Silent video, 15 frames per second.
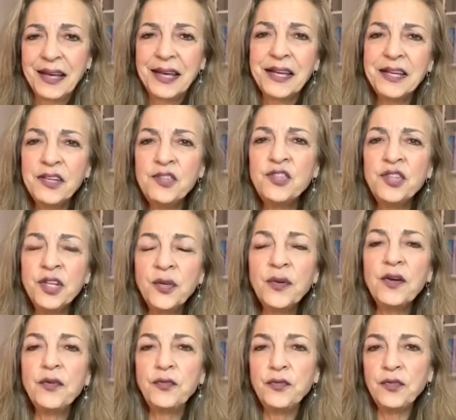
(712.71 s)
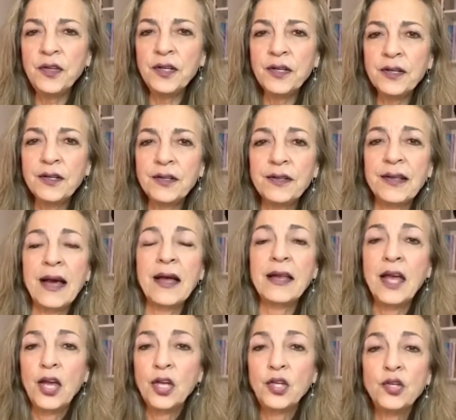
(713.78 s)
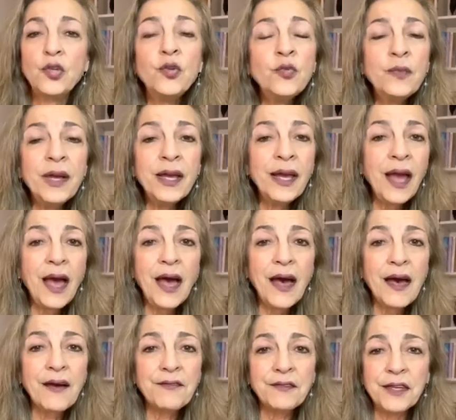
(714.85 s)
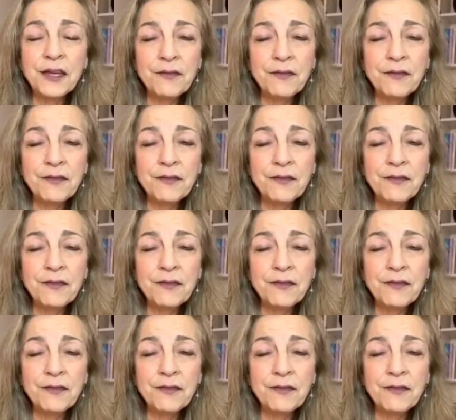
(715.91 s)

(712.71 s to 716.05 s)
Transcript: Is there a fear that you may have